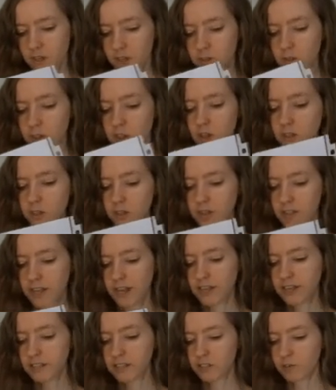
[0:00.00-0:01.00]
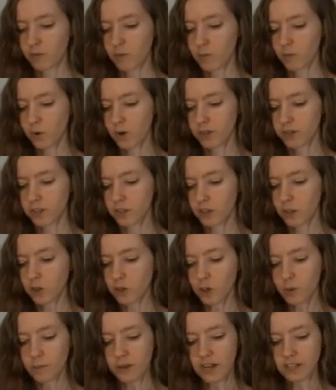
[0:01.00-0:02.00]
Local scientists have reported that
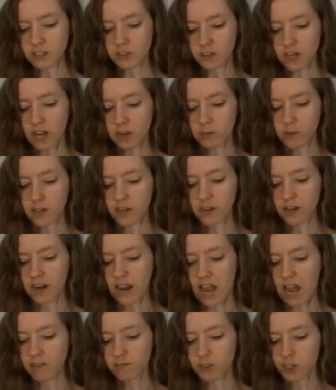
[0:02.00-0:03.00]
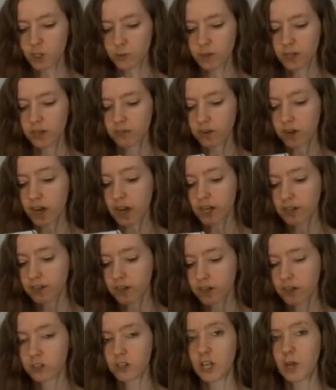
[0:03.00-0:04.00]
local bats travel at an average speed of
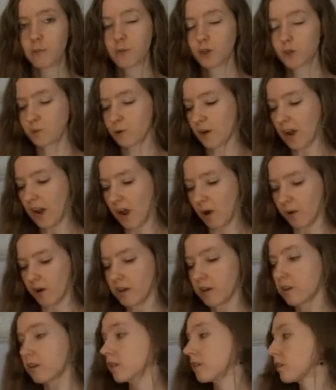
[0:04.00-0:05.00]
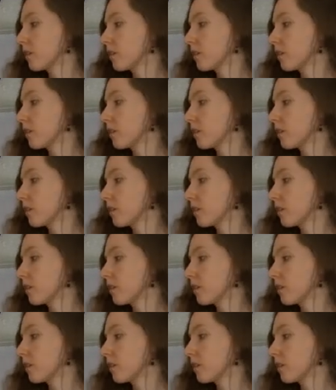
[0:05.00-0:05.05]
100 kilometers per hour.